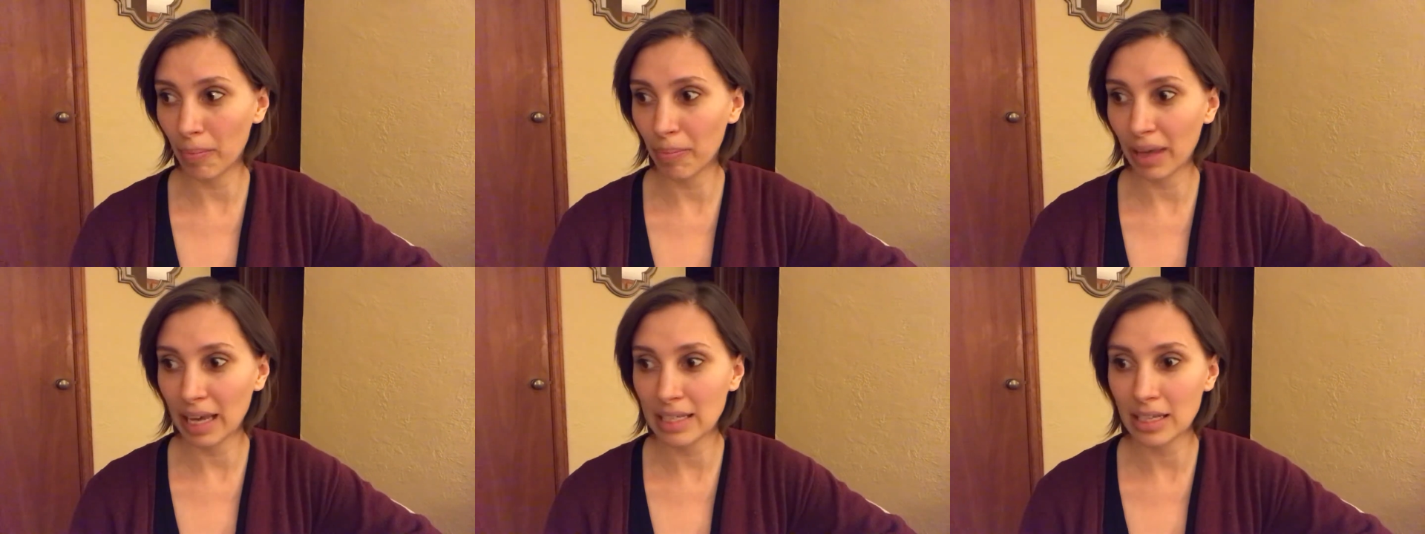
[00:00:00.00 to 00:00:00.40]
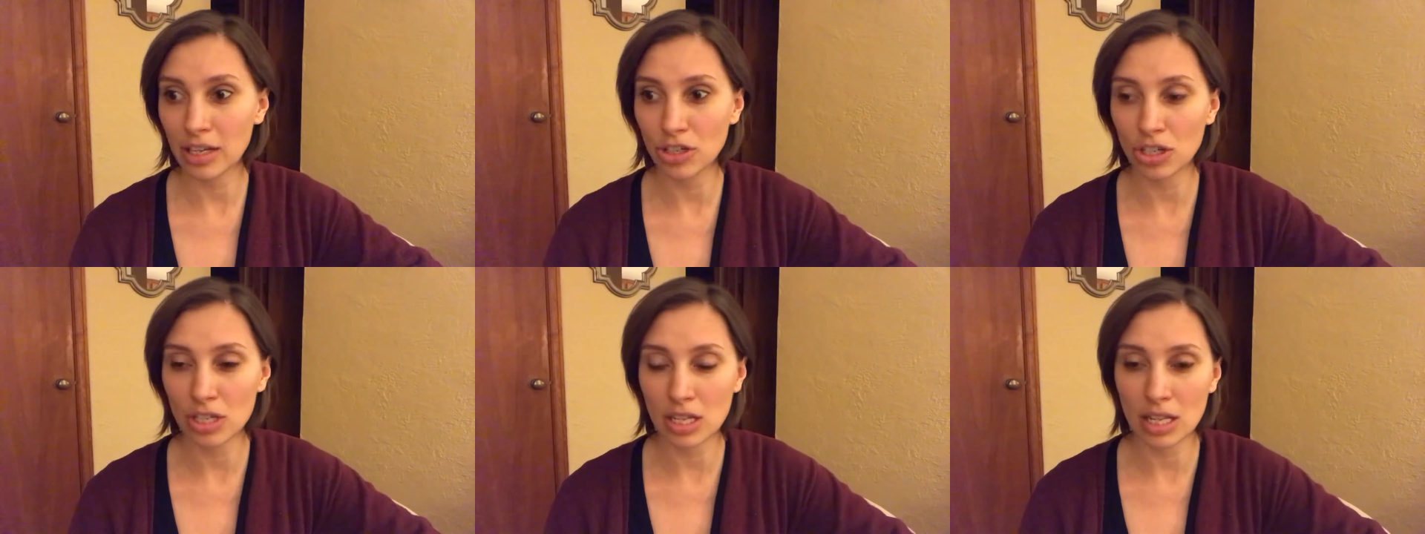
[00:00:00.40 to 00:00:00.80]
pay
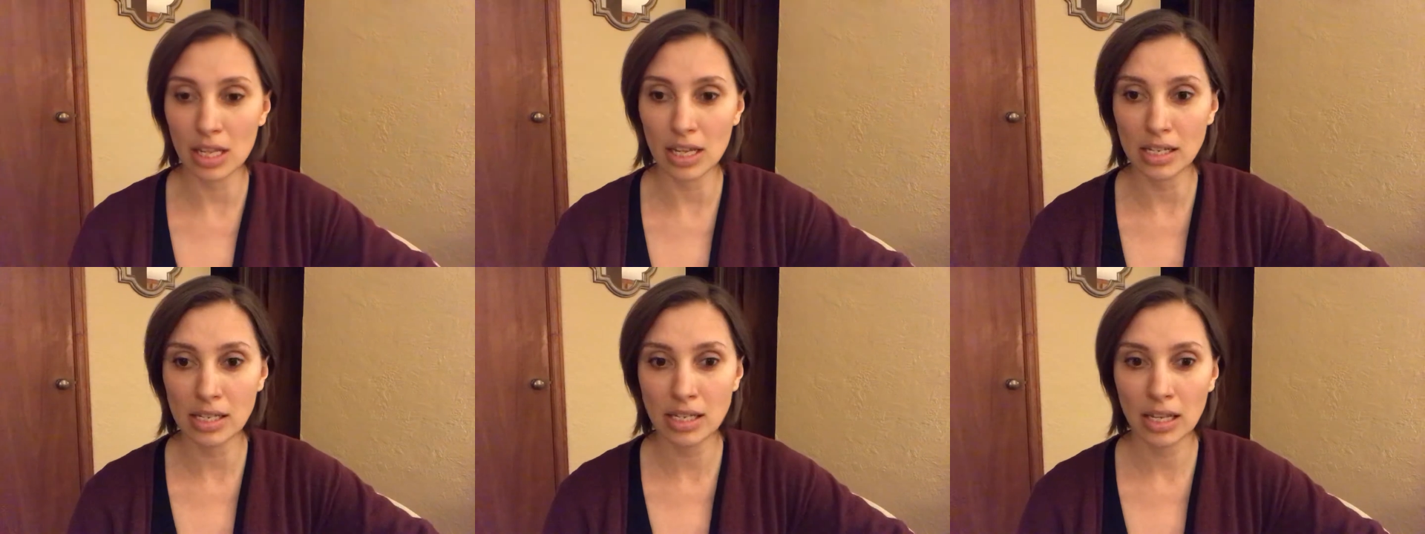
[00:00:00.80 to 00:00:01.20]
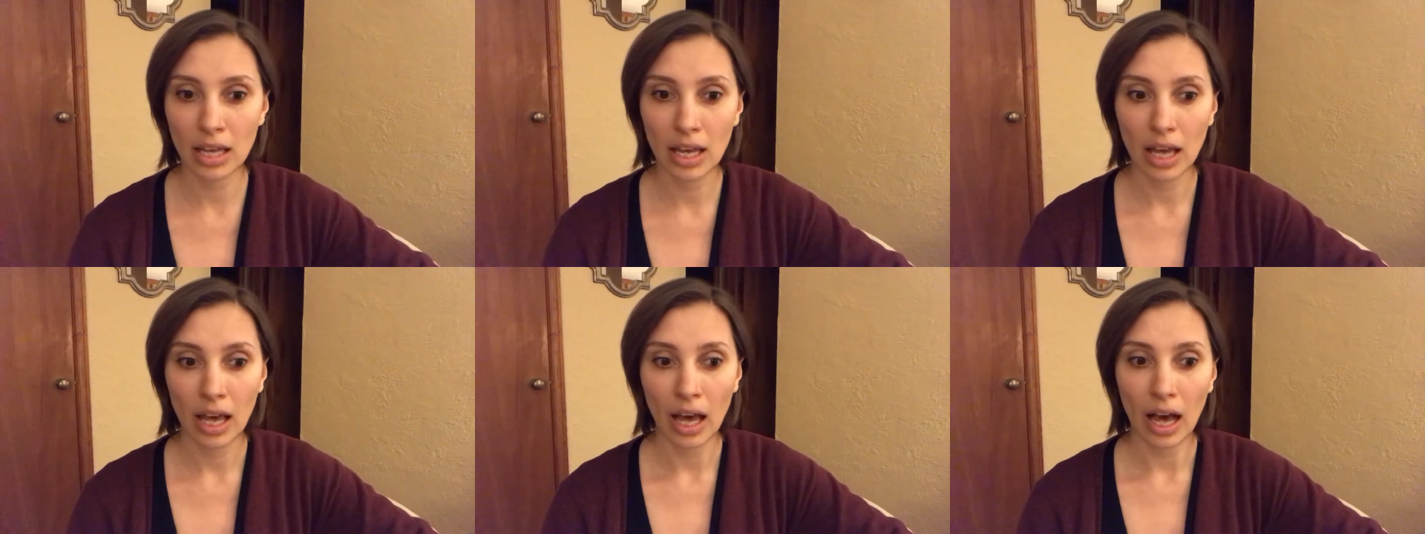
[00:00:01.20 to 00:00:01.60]
attention to this
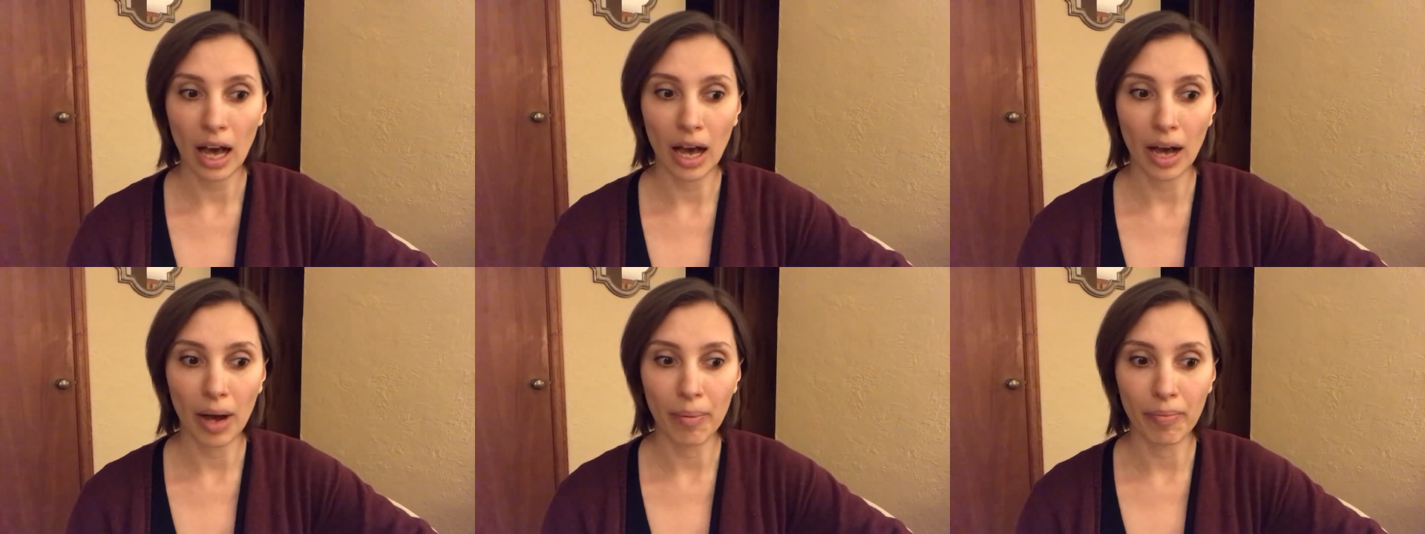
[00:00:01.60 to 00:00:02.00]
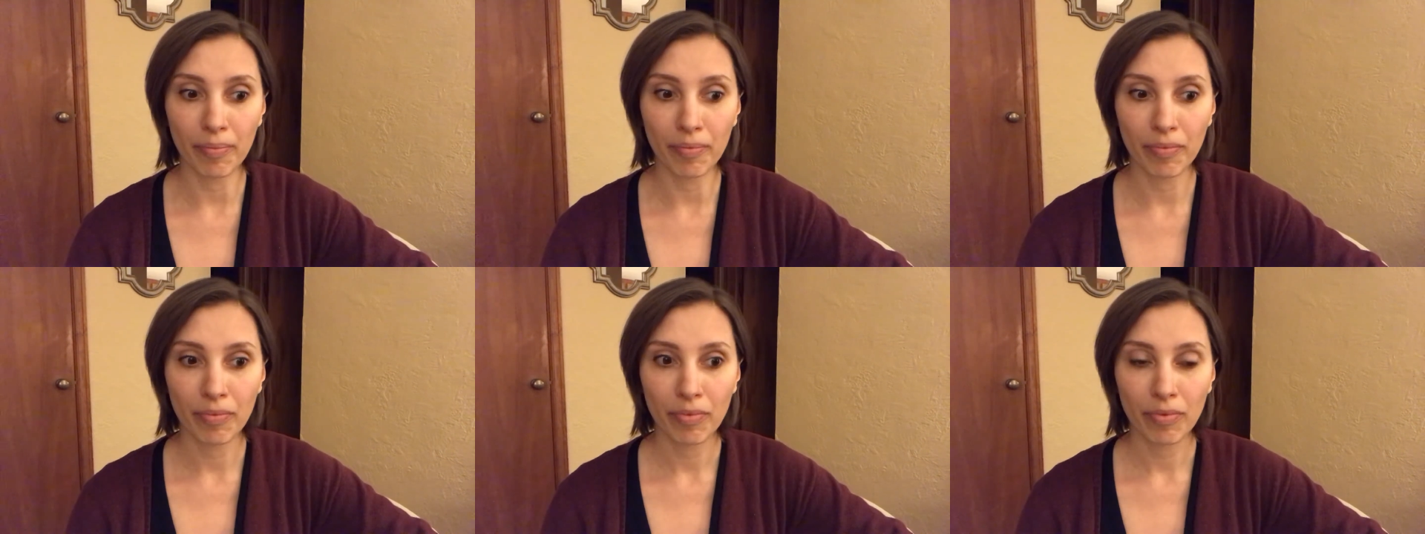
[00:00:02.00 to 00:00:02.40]
um,